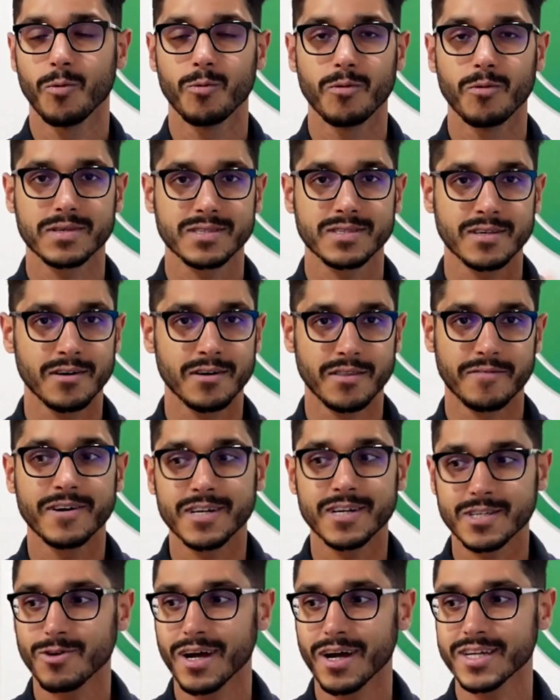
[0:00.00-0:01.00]
So the
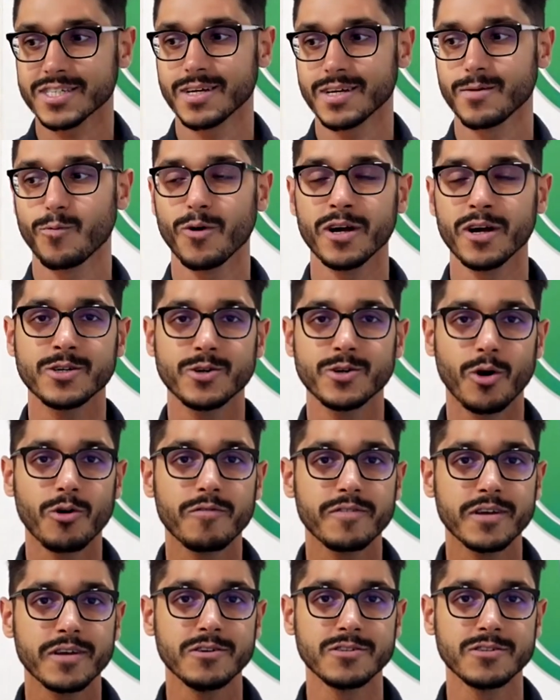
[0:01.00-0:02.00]
first question, what
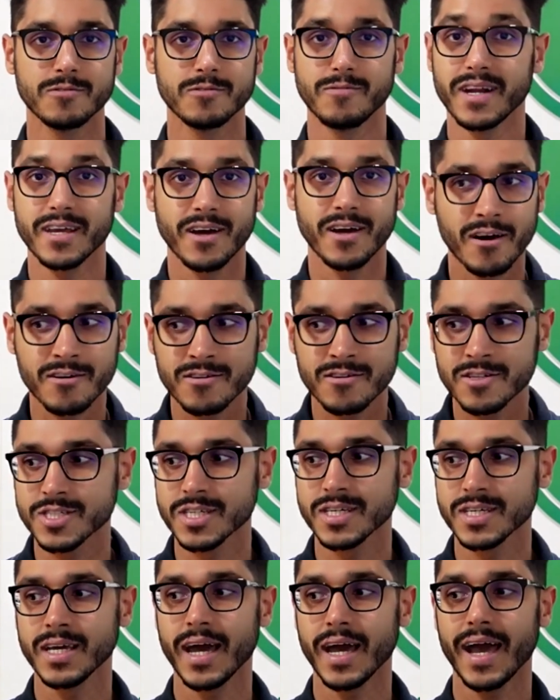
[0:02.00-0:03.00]
drove you to
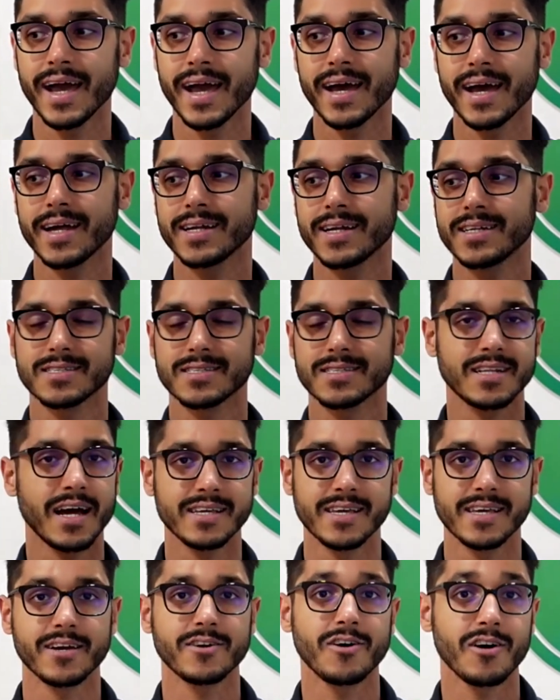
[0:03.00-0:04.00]
radiology and
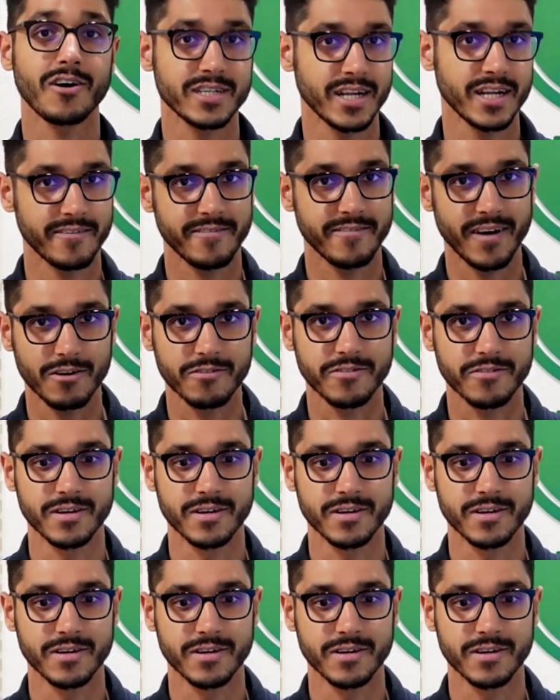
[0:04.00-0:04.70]
studying cognitive health?